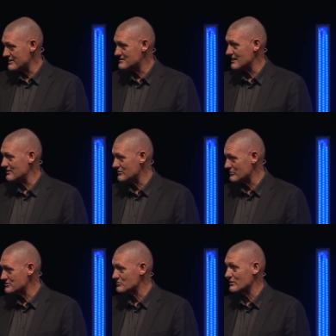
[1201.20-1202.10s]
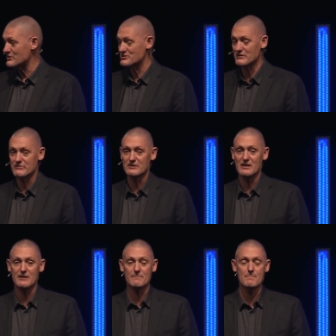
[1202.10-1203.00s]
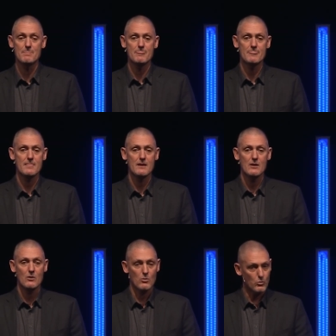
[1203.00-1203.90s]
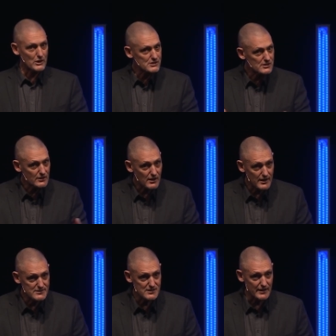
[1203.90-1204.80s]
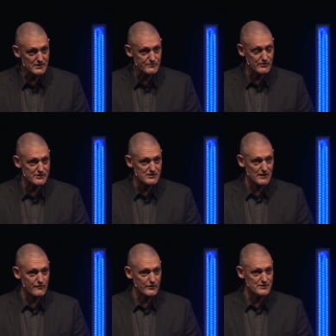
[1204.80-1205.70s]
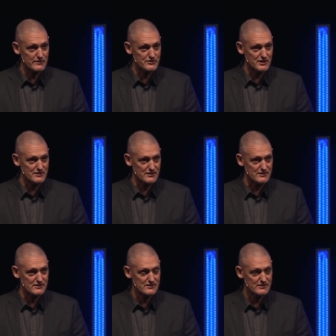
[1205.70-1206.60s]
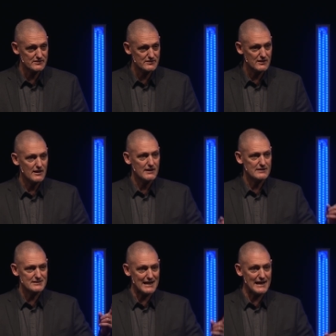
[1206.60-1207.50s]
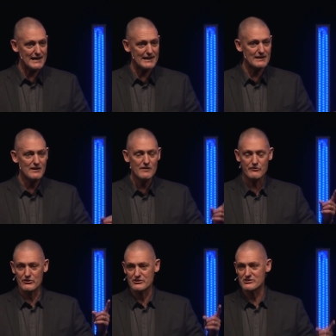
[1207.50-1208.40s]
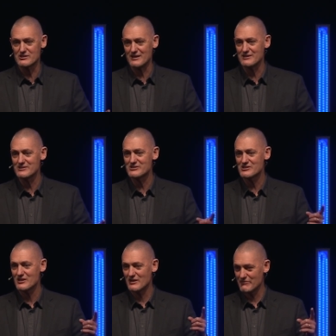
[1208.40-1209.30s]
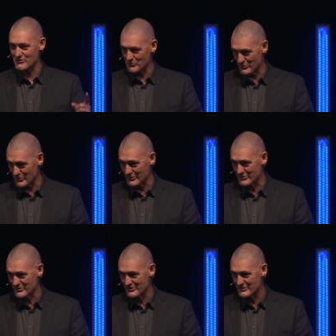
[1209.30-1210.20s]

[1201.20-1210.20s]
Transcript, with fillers: attain the resurrection of the dead. What's the context for the sufferings of Jesus? Dying for the sins of the world.